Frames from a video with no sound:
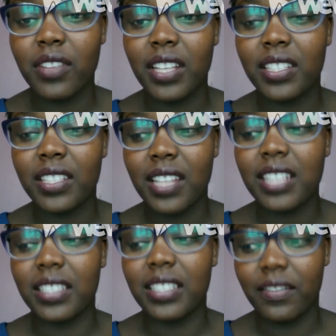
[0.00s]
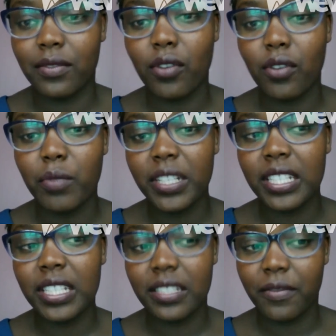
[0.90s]
That is
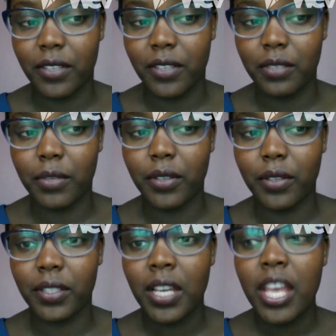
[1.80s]
completely different because